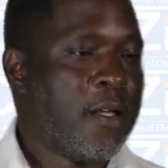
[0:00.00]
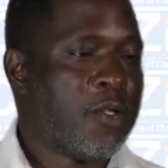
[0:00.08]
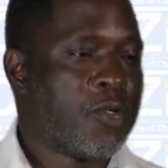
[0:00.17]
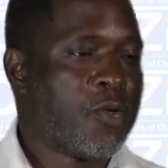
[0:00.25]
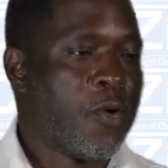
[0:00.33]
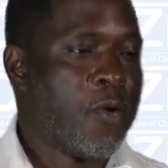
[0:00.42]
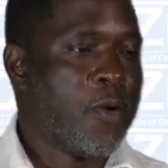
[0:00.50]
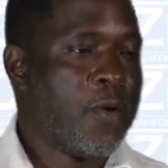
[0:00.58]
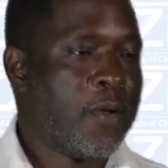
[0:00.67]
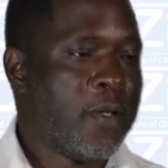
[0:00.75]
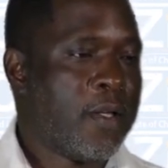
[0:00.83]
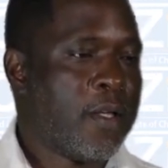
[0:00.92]
So
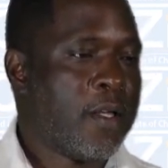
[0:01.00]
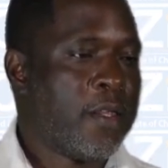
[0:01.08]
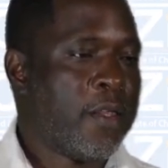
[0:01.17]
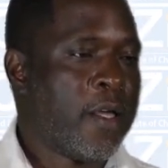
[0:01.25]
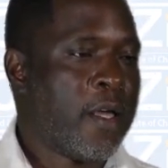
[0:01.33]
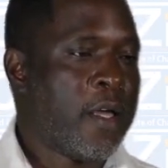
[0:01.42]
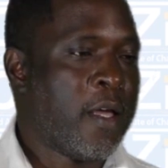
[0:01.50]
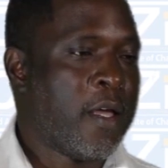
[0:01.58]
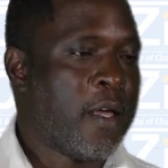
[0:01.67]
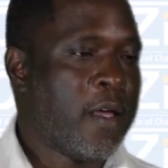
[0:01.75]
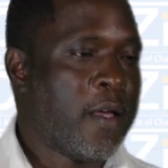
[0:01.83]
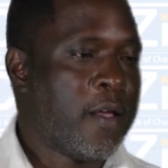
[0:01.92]

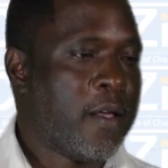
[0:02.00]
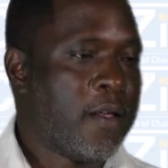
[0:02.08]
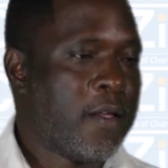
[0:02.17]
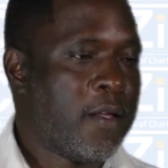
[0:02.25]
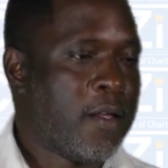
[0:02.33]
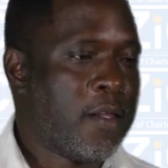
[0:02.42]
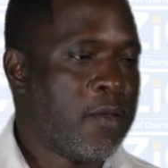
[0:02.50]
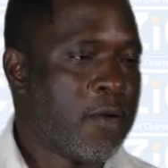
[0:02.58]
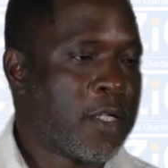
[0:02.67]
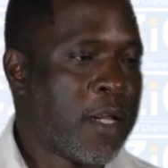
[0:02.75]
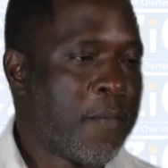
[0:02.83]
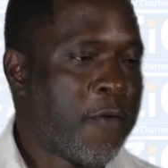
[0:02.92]
the
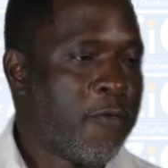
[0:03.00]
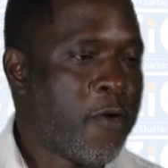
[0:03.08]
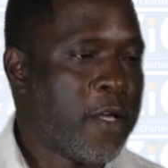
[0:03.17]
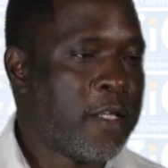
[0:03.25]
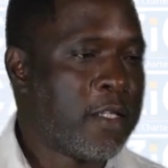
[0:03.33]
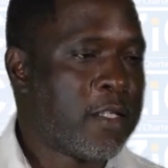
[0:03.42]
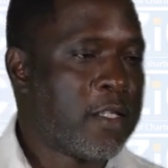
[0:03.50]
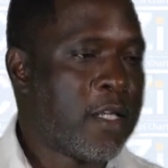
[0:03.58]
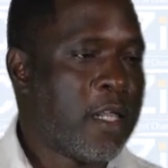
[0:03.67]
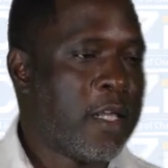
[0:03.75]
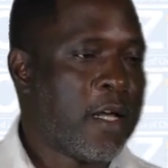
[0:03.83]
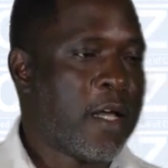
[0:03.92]
note number 4 is
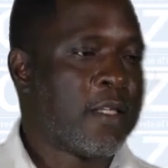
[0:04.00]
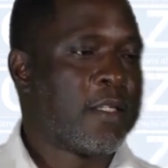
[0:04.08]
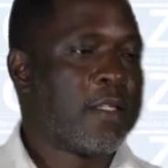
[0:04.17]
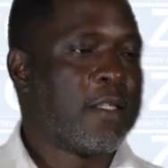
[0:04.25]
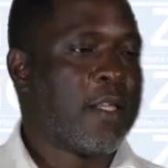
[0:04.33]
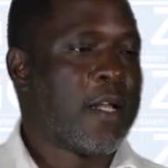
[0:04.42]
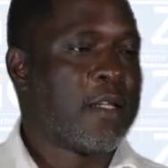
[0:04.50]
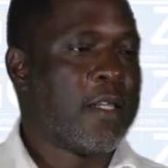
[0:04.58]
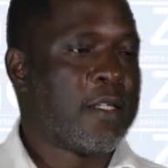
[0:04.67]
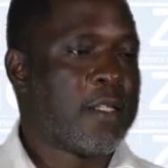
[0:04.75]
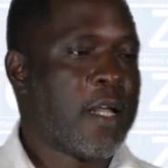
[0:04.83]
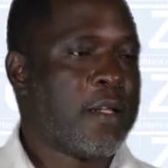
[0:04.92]
telling us that
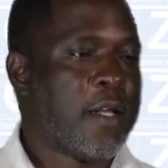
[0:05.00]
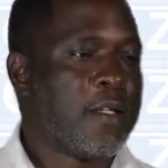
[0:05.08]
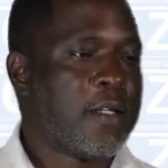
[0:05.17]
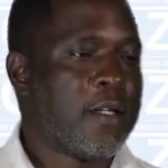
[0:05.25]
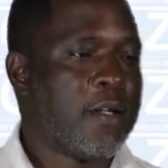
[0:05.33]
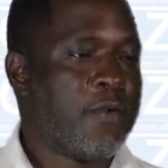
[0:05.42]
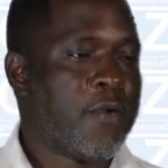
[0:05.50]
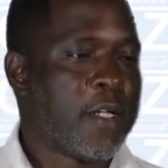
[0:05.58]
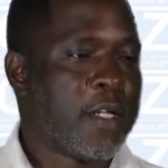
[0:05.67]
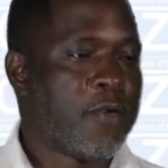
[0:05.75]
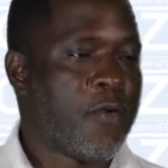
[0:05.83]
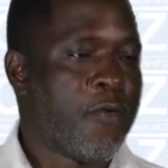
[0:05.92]
the standard
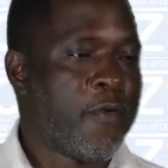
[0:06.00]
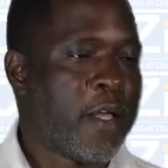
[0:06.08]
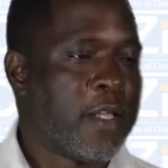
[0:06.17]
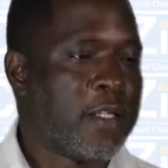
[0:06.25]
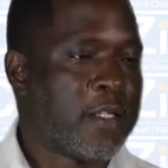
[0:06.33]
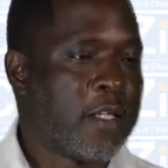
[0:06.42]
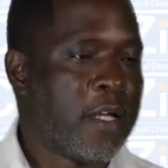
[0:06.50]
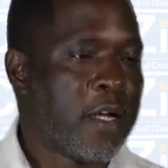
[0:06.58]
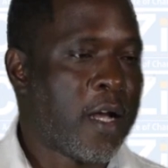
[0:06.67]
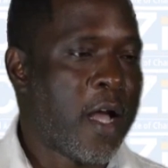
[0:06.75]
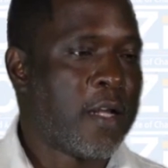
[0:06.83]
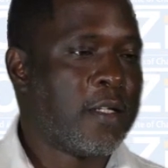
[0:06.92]
rated overheads
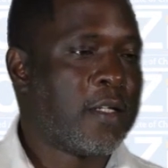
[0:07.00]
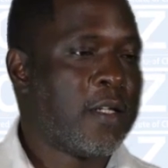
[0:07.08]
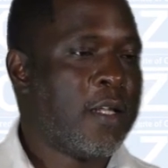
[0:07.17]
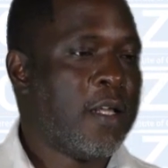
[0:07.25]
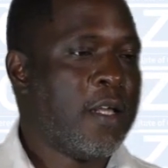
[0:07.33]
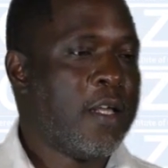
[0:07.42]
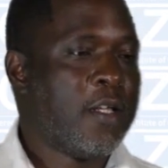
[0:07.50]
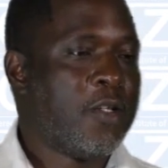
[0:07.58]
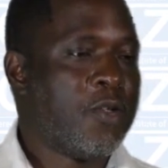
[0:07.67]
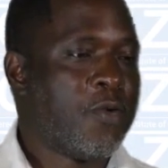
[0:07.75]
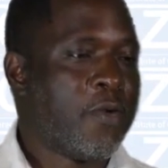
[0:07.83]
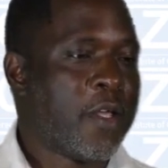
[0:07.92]
incurred
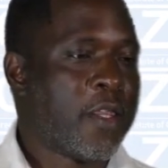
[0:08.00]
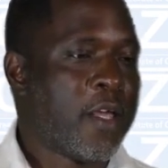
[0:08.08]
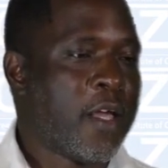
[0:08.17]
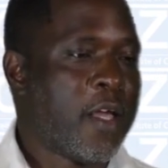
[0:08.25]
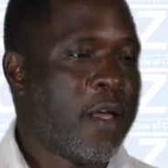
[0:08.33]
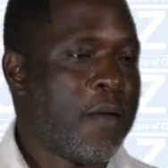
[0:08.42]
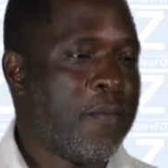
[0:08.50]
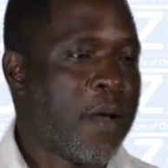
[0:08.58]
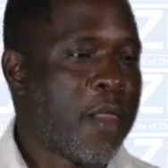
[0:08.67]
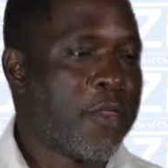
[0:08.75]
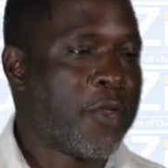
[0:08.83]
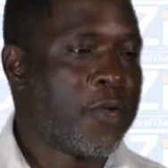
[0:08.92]
during the
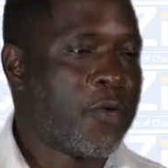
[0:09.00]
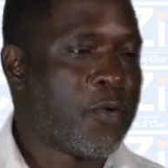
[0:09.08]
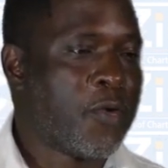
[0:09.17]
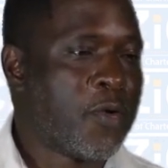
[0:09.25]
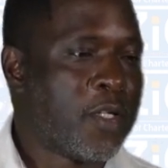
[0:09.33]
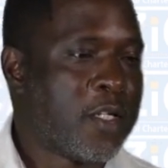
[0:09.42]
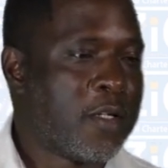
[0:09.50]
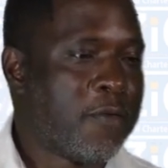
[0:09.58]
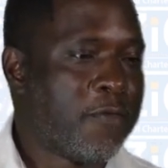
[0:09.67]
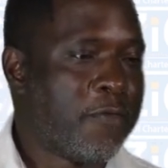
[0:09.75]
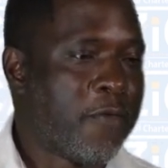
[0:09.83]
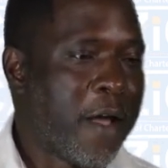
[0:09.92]
month totaled
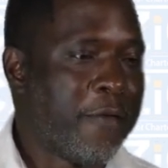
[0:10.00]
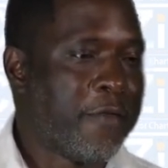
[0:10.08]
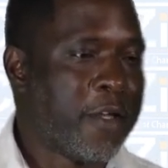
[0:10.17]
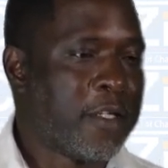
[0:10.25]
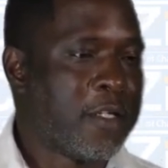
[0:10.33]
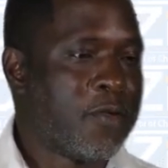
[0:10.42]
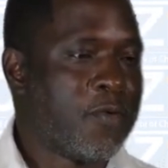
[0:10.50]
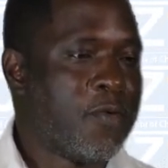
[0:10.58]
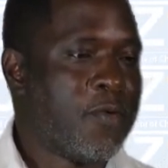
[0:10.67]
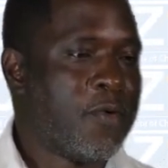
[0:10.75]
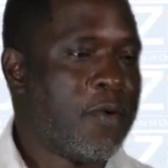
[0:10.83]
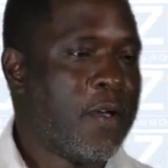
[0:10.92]

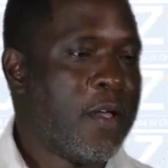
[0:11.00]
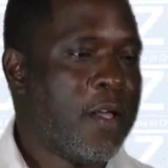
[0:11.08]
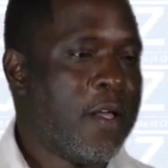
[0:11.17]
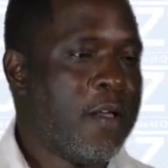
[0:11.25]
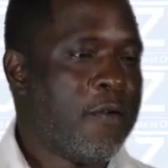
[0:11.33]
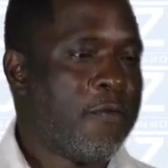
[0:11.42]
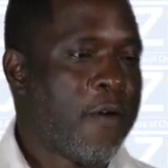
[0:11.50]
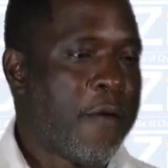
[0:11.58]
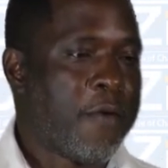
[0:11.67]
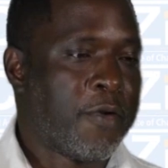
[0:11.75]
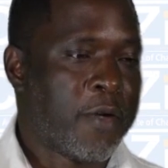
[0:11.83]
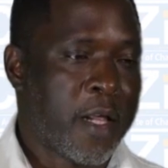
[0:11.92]

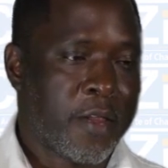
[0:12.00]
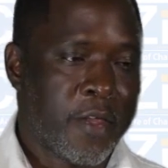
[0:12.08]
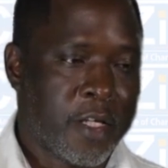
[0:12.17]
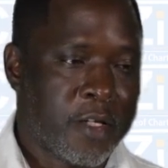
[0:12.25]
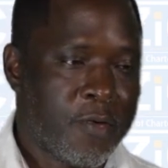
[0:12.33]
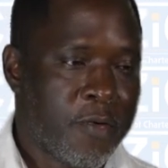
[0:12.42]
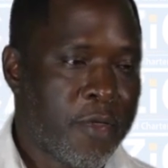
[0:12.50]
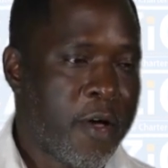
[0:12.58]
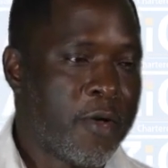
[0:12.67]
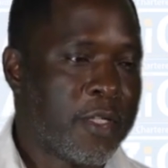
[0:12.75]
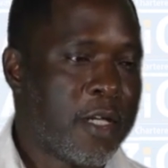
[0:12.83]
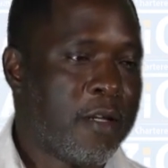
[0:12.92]

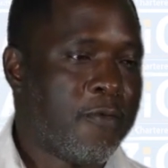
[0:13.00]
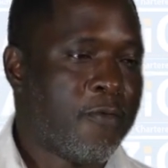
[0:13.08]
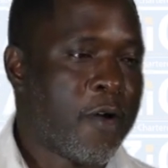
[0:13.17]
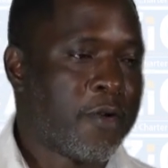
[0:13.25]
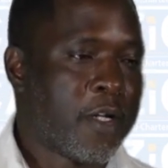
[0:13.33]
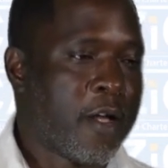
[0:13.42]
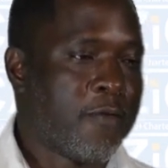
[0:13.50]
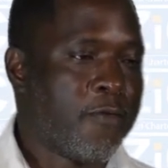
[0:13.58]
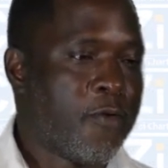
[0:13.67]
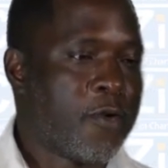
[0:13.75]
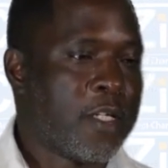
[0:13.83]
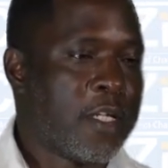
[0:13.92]

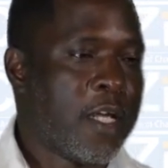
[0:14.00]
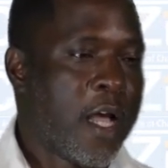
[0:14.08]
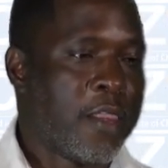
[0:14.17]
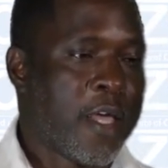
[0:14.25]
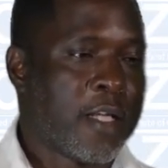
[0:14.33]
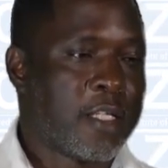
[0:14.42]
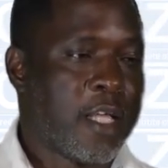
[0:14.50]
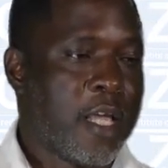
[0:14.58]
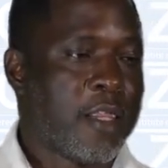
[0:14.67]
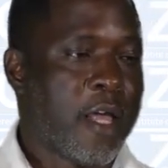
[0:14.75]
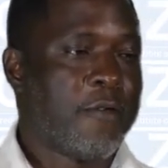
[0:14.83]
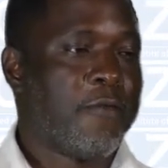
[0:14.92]
532,440, and they are
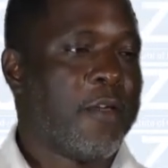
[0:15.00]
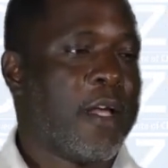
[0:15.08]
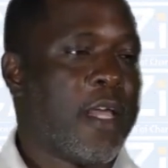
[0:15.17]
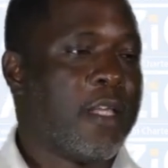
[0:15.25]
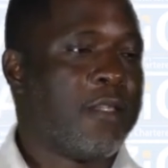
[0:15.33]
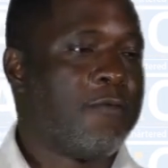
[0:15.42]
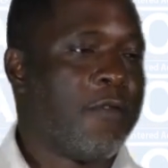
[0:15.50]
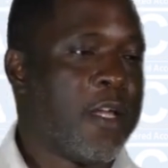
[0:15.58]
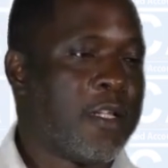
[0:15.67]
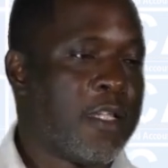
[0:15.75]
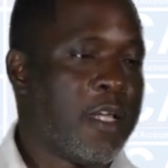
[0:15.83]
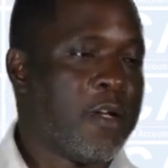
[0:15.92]
saying that figure is
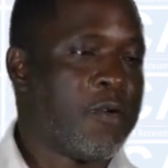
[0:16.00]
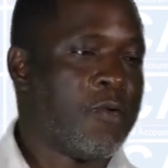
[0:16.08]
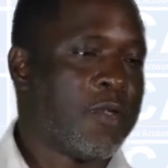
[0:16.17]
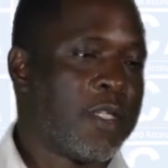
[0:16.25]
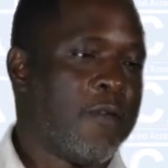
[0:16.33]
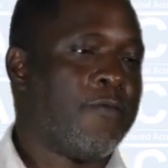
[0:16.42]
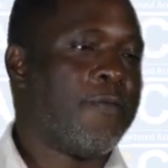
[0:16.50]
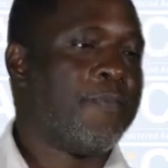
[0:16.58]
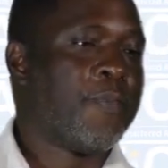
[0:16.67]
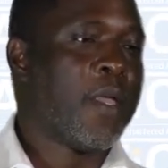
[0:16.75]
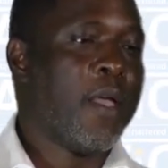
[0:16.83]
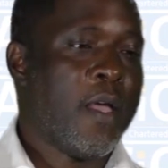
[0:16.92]
VAT inclusive.
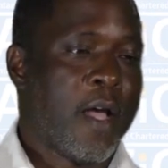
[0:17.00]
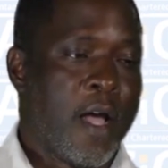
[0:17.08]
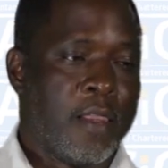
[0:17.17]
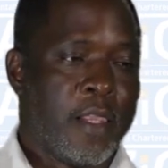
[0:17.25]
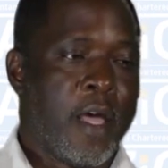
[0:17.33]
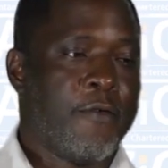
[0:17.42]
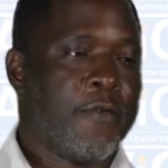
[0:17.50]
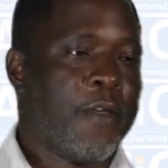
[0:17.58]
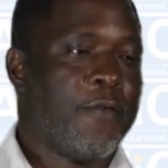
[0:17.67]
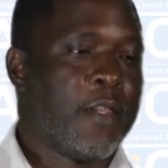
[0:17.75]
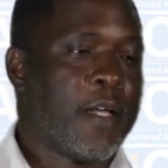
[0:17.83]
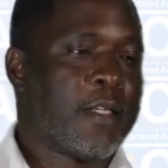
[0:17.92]
And they have
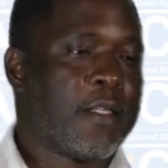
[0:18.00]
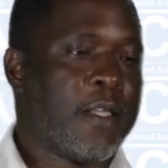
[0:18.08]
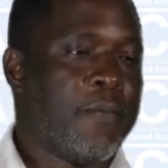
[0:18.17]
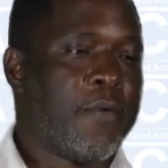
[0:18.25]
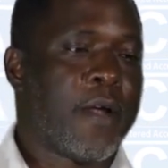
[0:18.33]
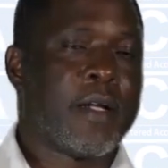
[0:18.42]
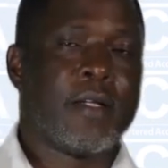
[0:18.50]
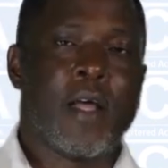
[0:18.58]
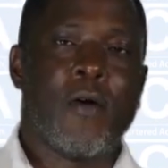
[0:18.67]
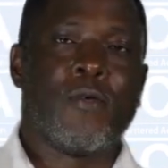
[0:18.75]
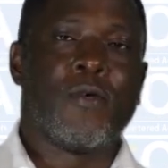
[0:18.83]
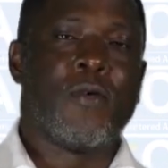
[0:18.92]
given us the
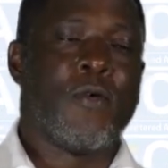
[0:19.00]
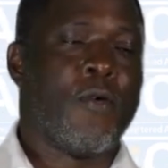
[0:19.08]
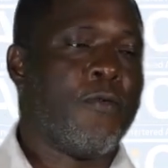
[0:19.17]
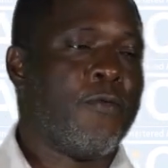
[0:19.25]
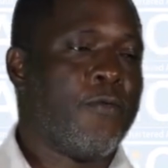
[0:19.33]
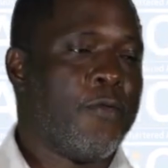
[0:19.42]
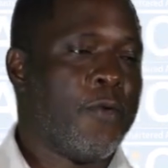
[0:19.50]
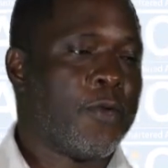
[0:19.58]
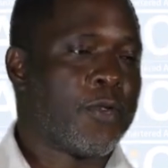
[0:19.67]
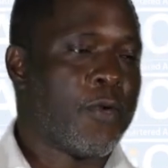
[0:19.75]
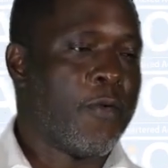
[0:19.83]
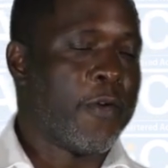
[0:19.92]
breakdown of
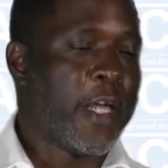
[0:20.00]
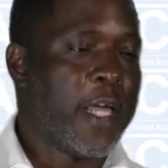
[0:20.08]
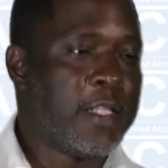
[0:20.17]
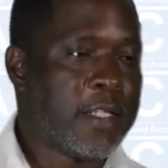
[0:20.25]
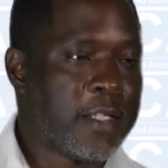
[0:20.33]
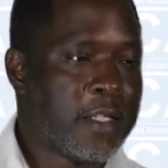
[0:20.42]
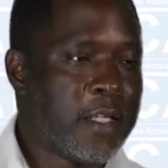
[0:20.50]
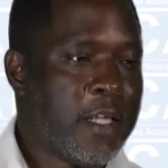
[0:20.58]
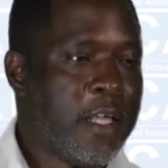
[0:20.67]
those overheads.